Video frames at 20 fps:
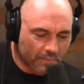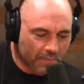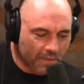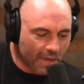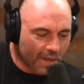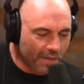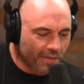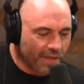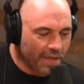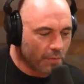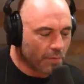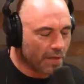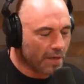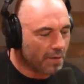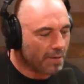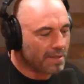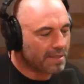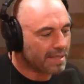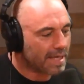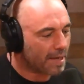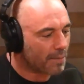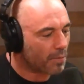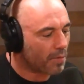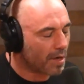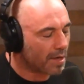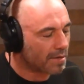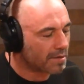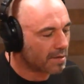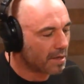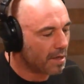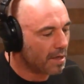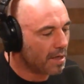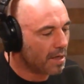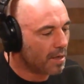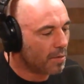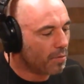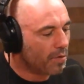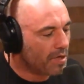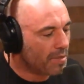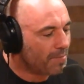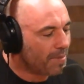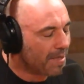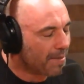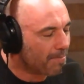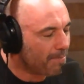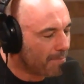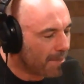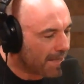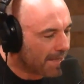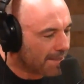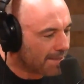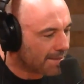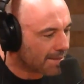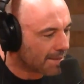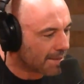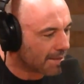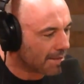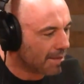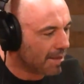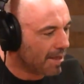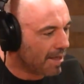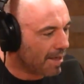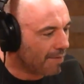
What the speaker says: The thing we always said was, wouldn't it be amazing